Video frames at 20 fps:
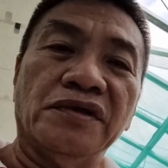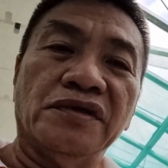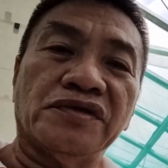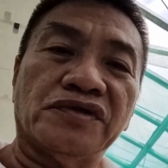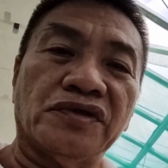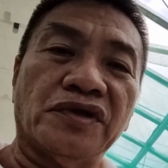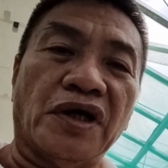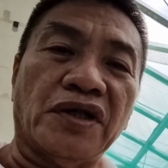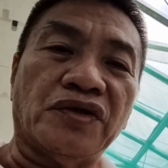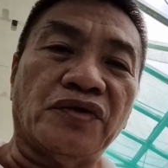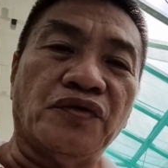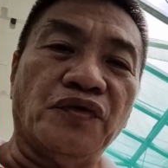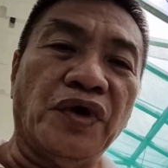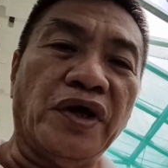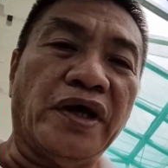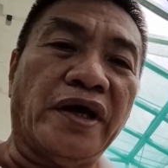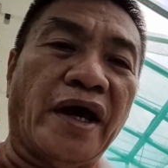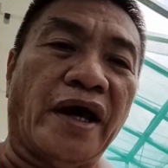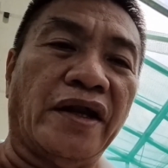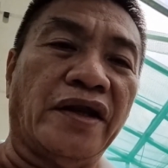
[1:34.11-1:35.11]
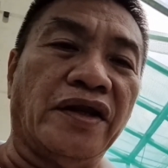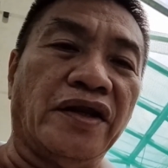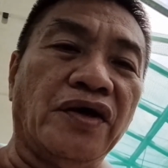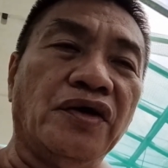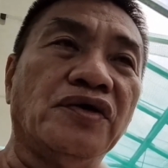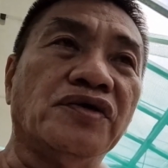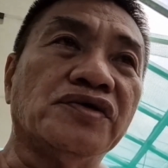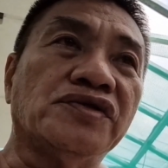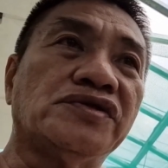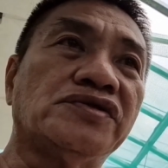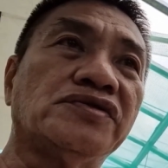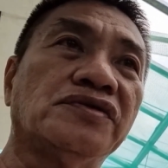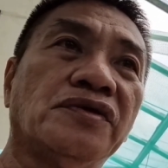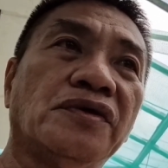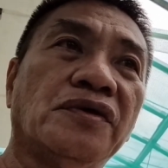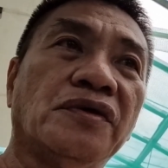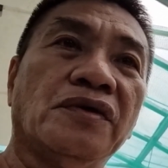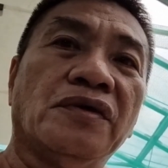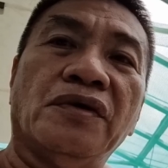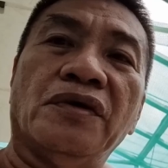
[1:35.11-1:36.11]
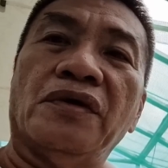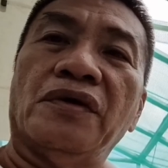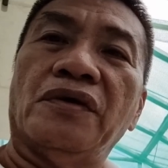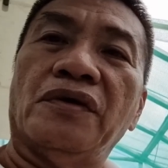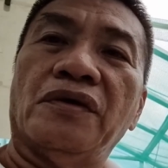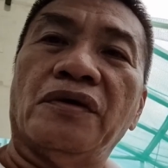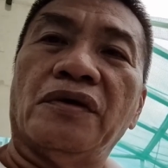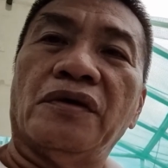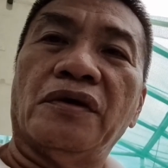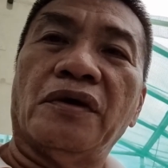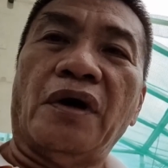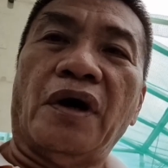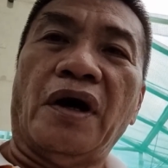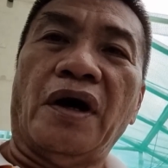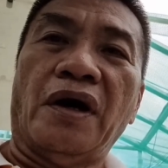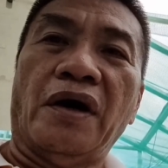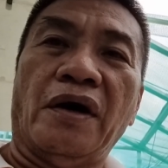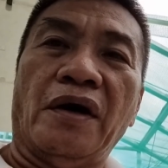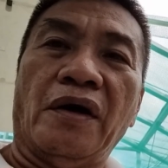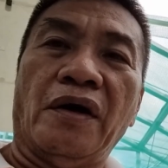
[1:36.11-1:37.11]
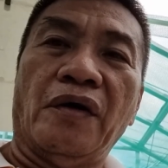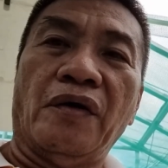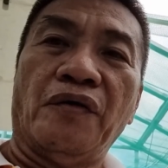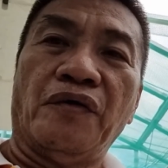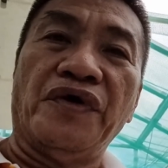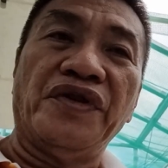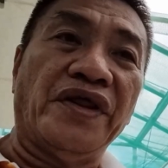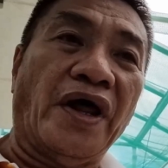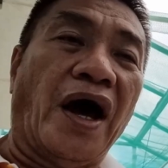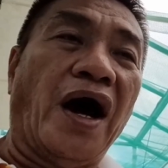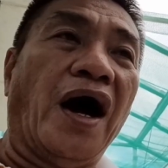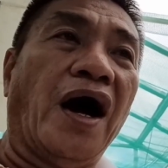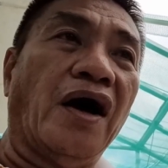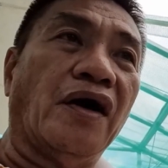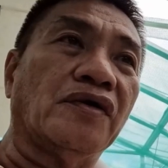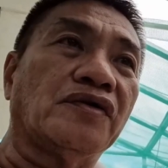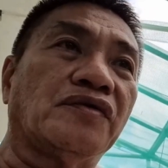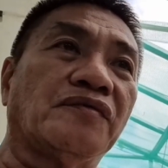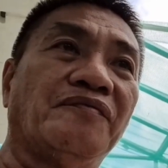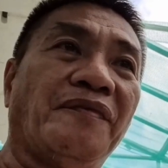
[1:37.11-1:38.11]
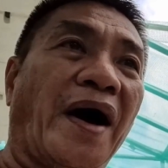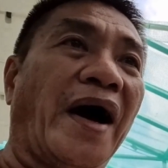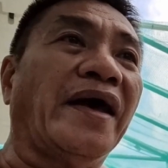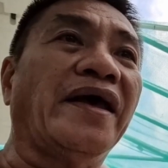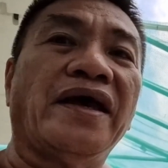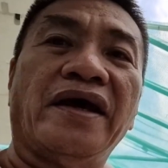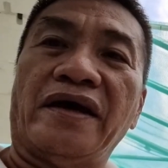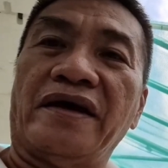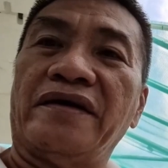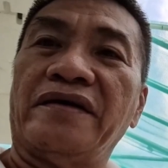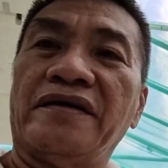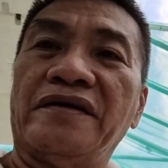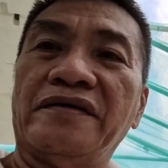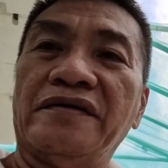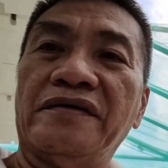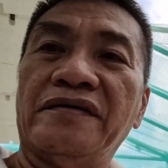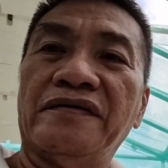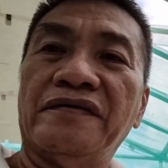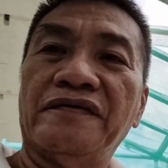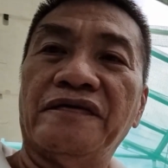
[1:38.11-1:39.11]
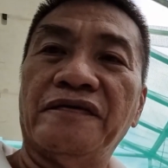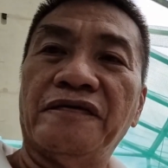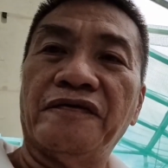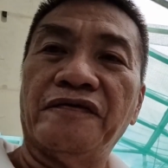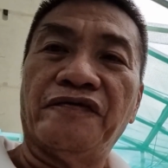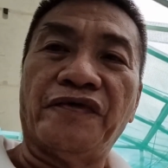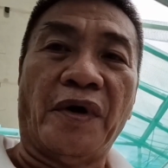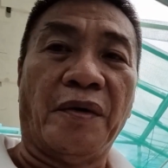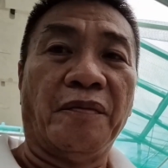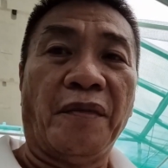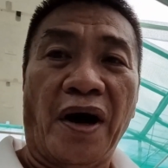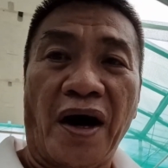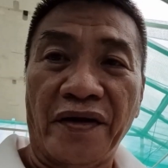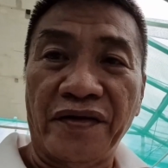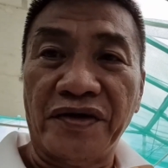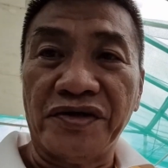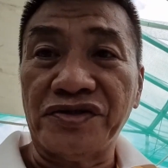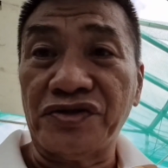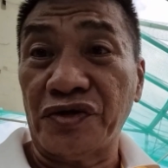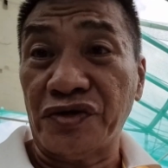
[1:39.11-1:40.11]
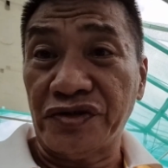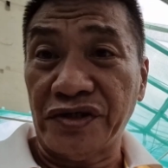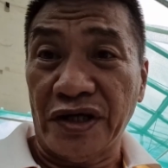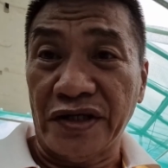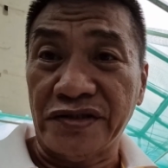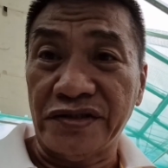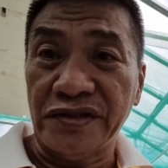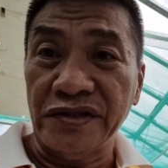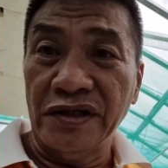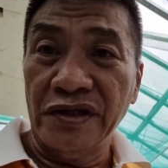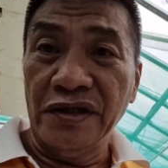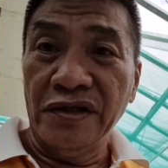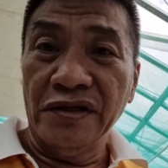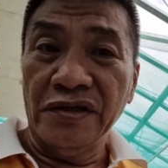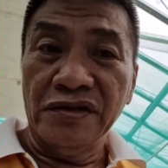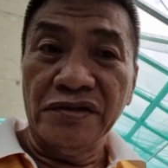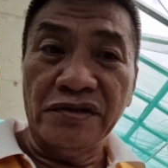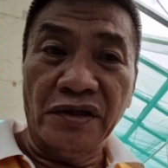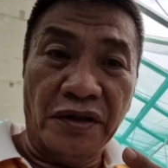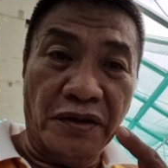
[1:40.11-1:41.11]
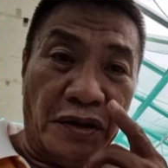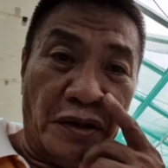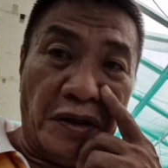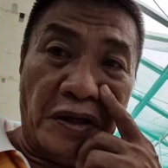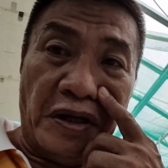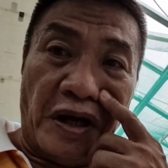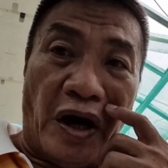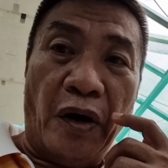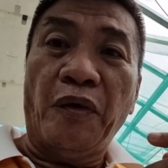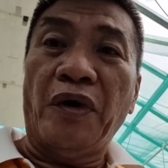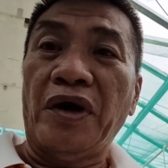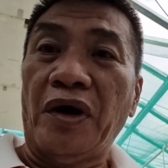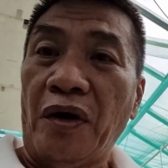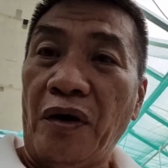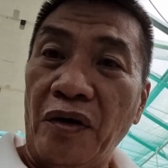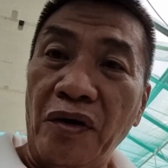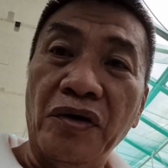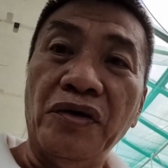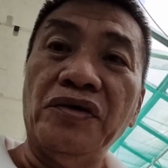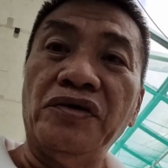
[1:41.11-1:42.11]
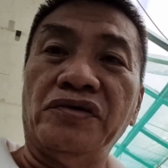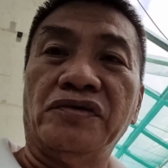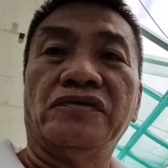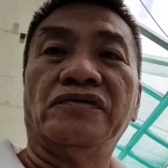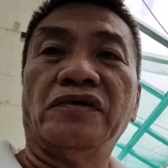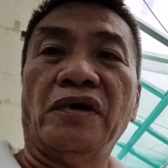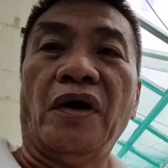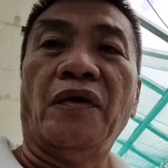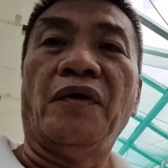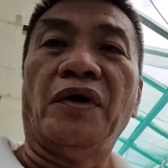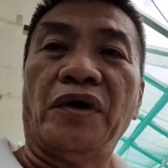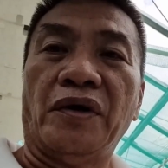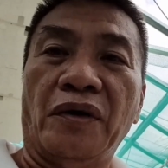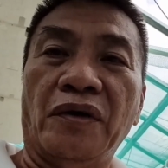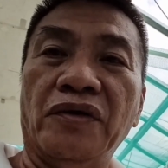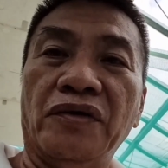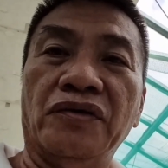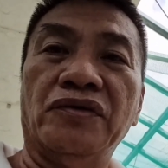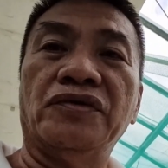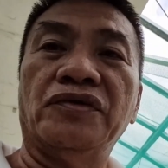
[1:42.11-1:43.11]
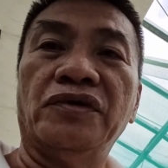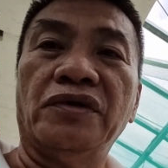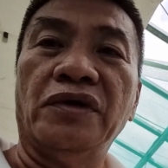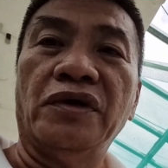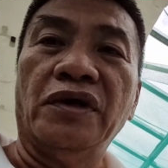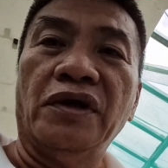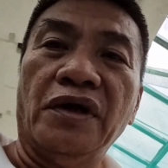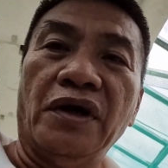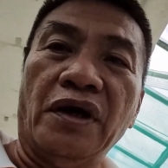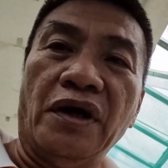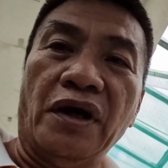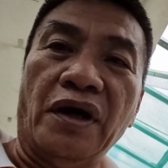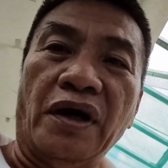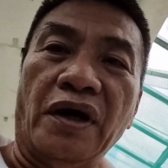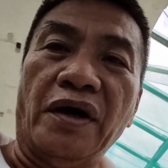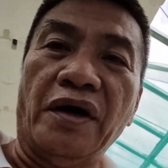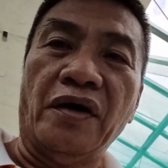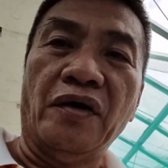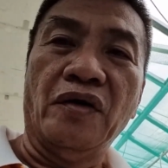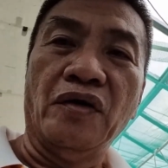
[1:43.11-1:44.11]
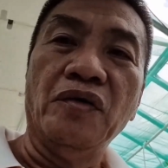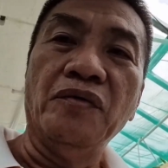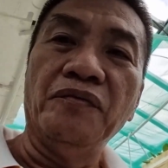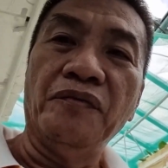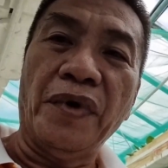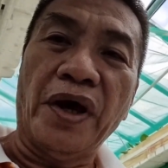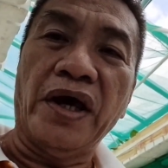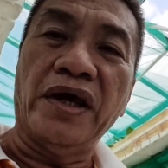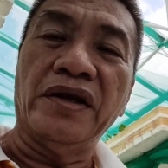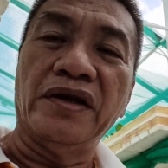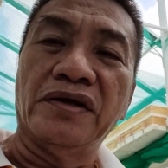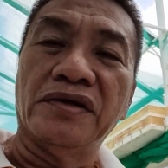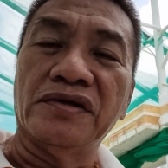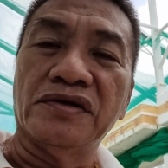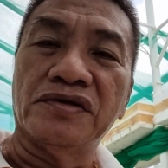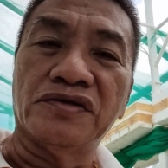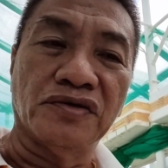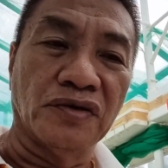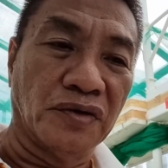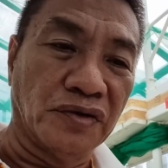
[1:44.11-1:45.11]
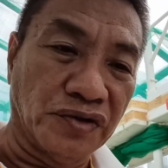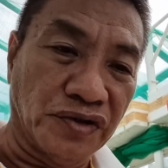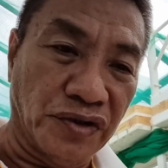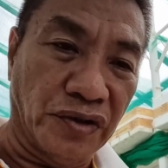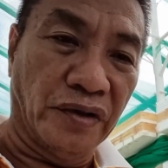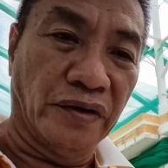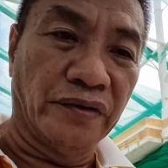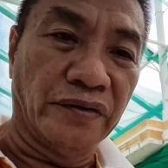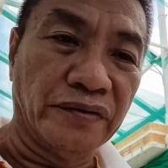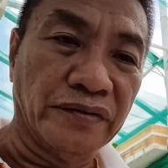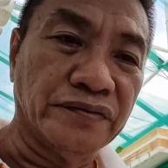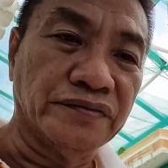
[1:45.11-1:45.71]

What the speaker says: So that we can use without buying from other sources. Uh, our own homemade solution.